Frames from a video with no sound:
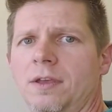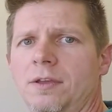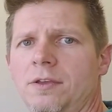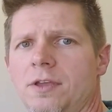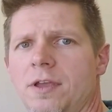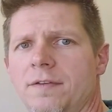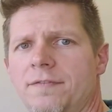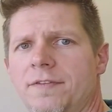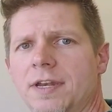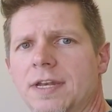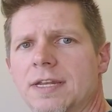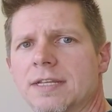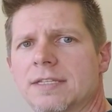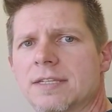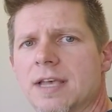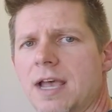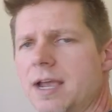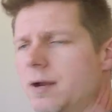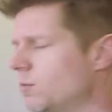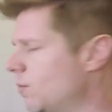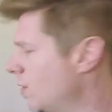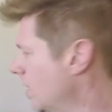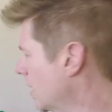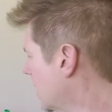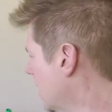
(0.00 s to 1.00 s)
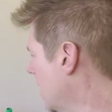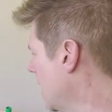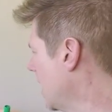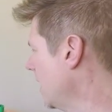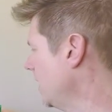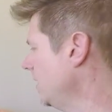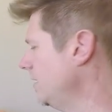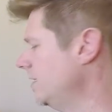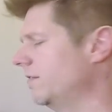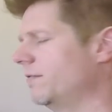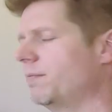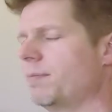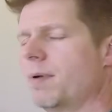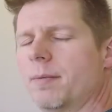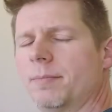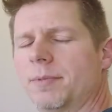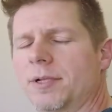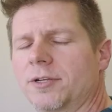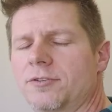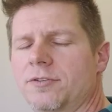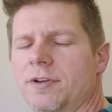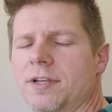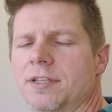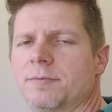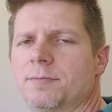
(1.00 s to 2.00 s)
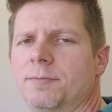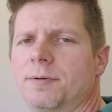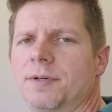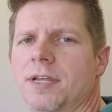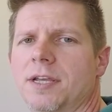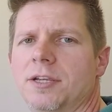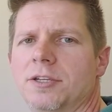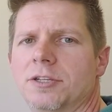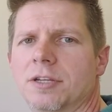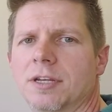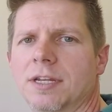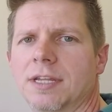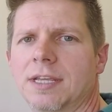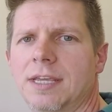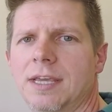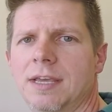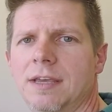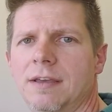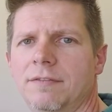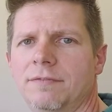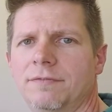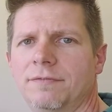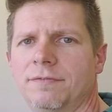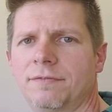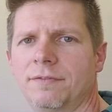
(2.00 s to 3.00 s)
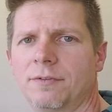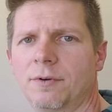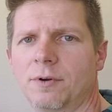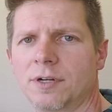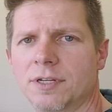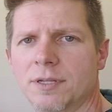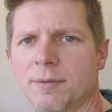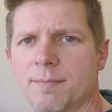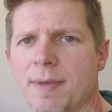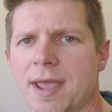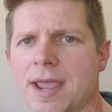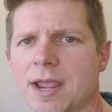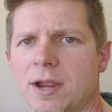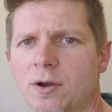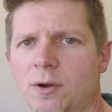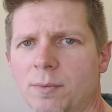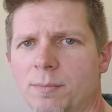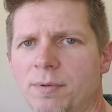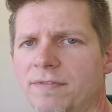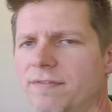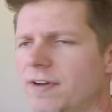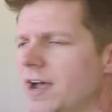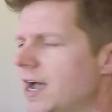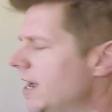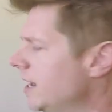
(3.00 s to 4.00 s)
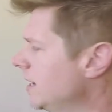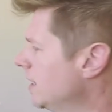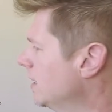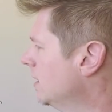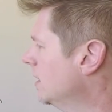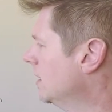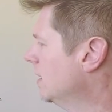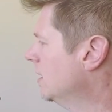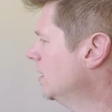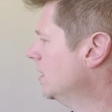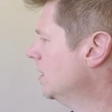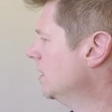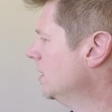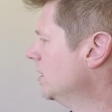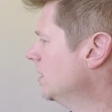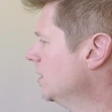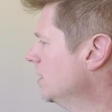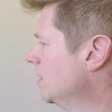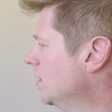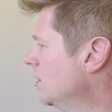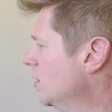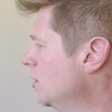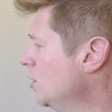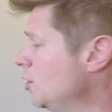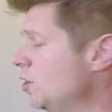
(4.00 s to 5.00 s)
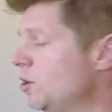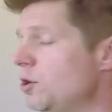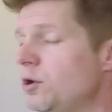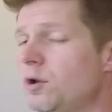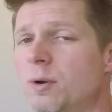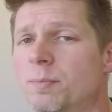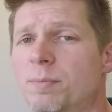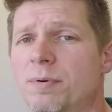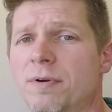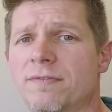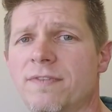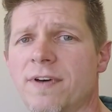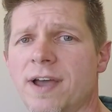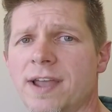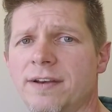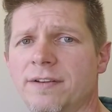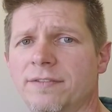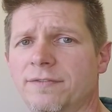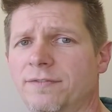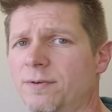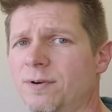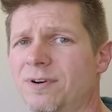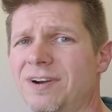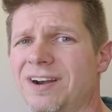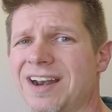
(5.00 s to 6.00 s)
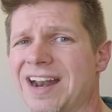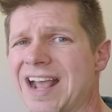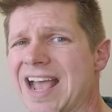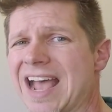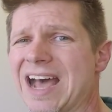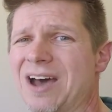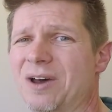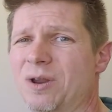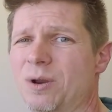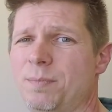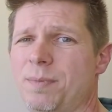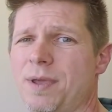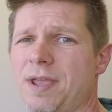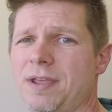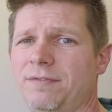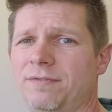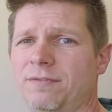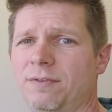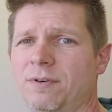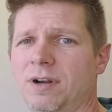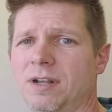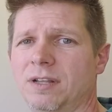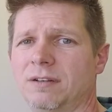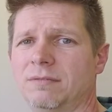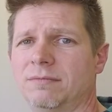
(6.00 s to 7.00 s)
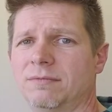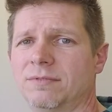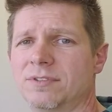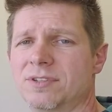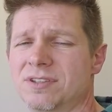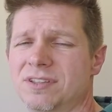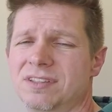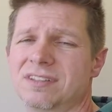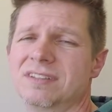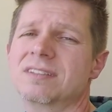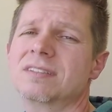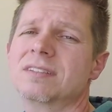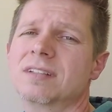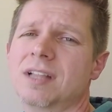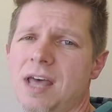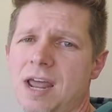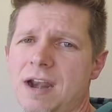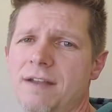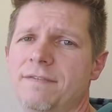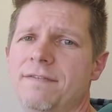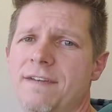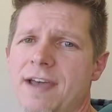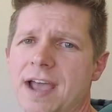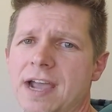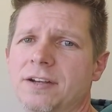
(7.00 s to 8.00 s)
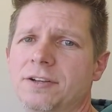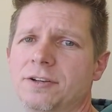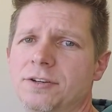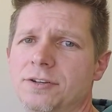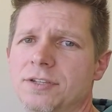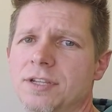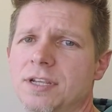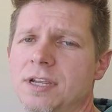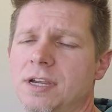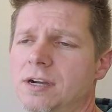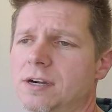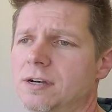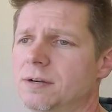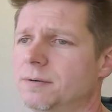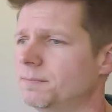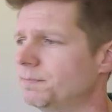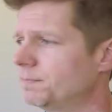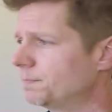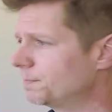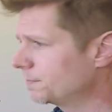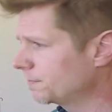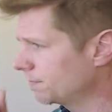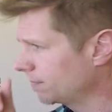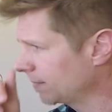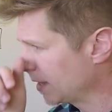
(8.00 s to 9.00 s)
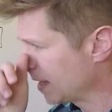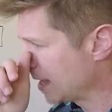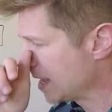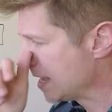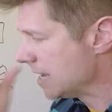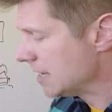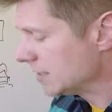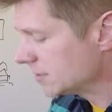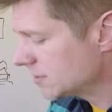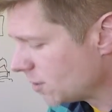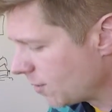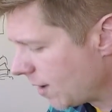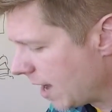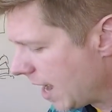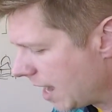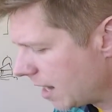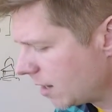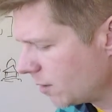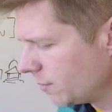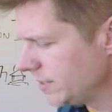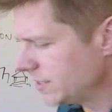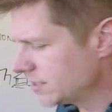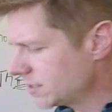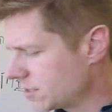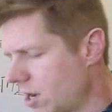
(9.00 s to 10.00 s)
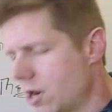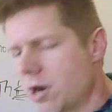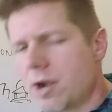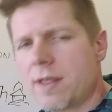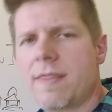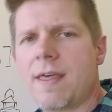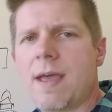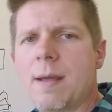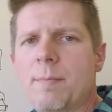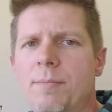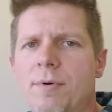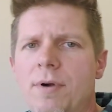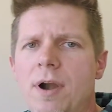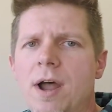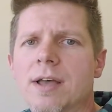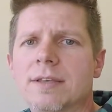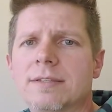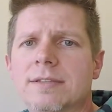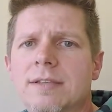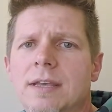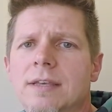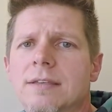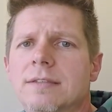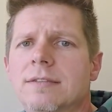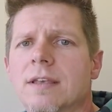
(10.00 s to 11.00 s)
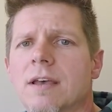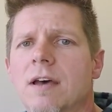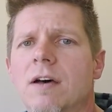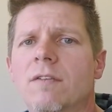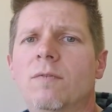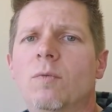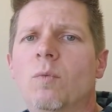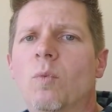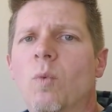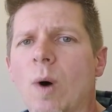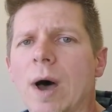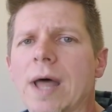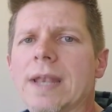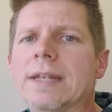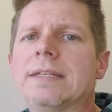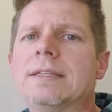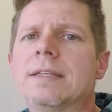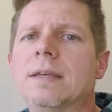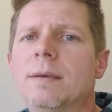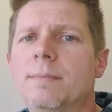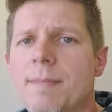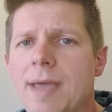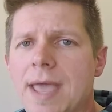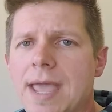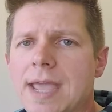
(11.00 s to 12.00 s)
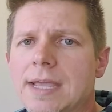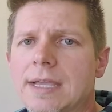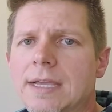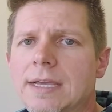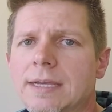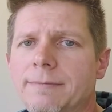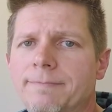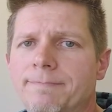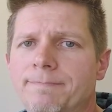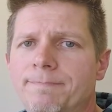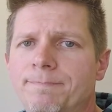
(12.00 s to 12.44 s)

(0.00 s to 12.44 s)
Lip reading: You have to decide what kind of public transportation to give or to make or provide, who to provide it for, and how to pay for it. So there's a lot of factors here. So how do we start in that process of what to make?